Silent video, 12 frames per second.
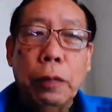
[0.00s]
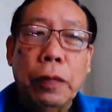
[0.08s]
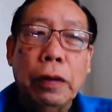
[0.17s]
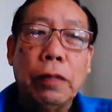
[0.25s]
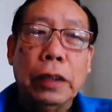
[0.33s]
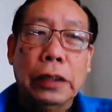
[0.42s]

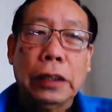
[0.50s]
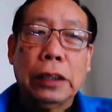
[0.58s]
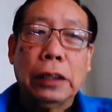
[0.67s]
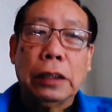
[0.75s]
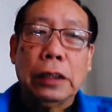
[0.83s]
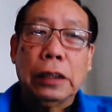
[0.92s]
People
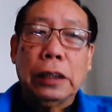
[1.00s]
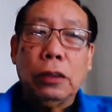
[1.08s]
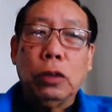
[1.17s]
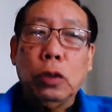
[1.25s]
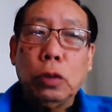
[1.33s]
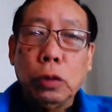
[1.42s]

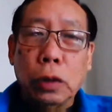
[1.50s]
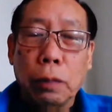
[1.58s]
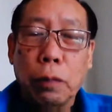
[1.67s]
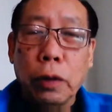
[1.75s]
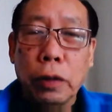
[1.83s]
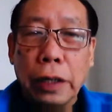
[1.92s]
must know
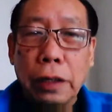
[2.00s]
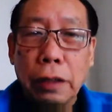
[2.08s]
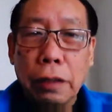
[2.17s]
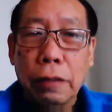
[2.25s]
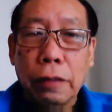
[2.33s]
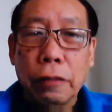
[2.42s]
the
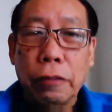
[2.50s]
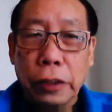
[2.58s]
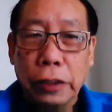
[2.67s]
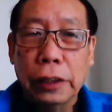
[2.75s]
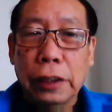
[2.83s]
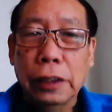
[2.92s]
product
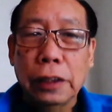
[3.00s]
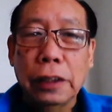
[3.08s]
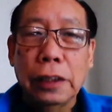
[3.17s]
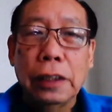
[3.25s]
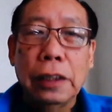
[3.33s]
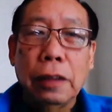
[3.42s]

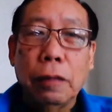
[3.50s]
first.